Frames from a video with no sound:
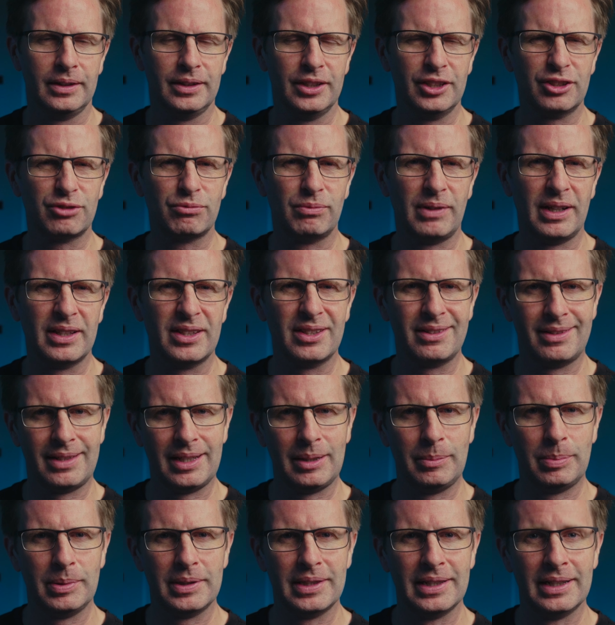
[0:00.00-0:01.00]
This runs
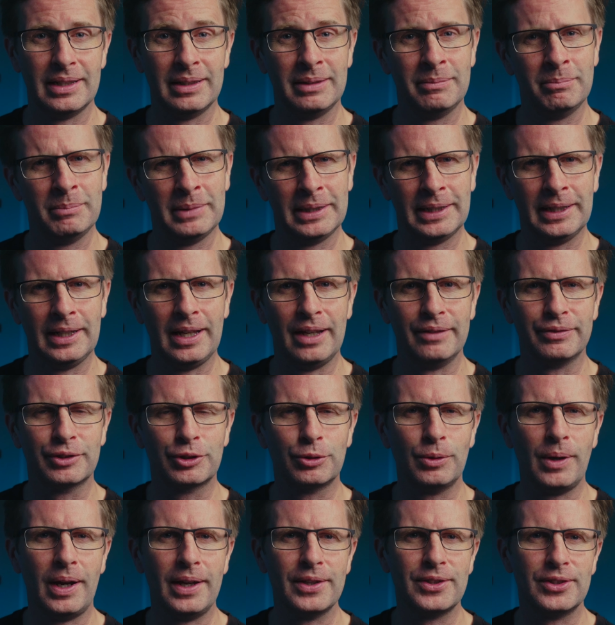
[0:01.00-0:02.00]
deeper than a midlife
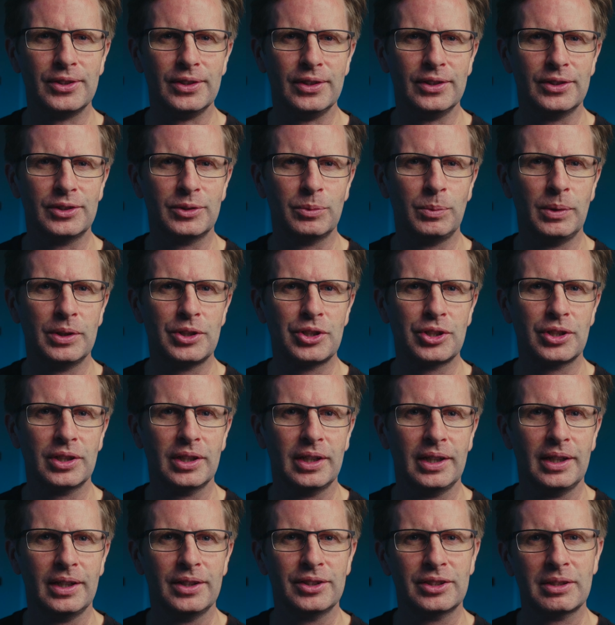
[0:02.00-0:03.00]
crisis,
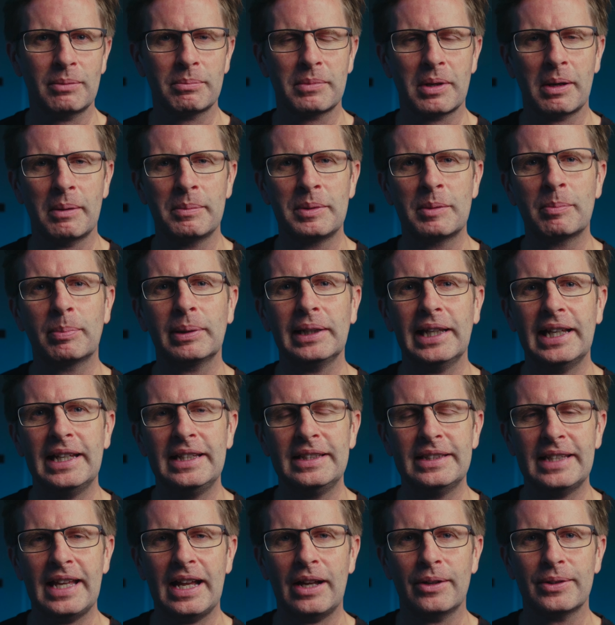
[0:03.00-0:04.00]
which sometimes
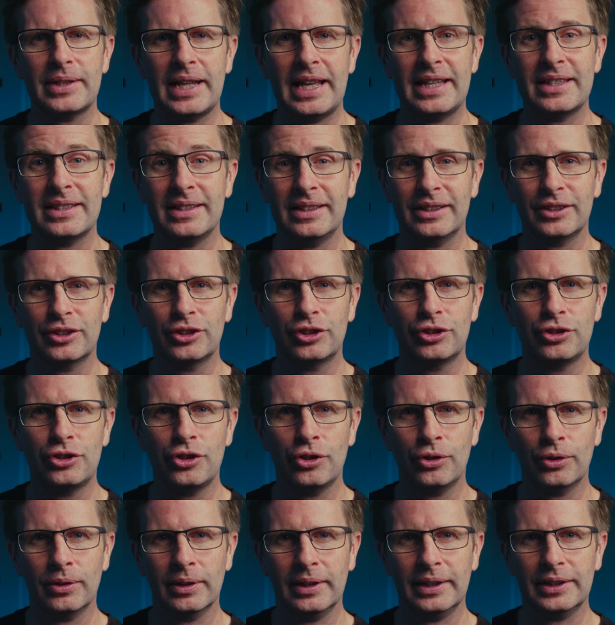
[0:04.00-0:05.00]
plays out as an
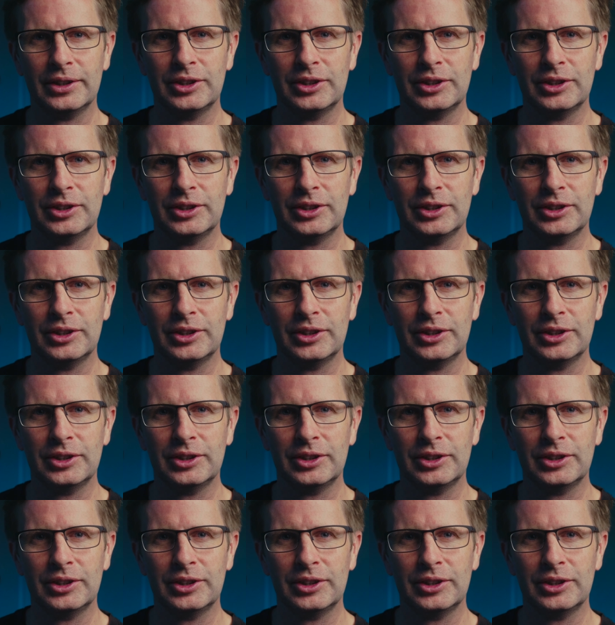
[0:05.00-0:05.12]
external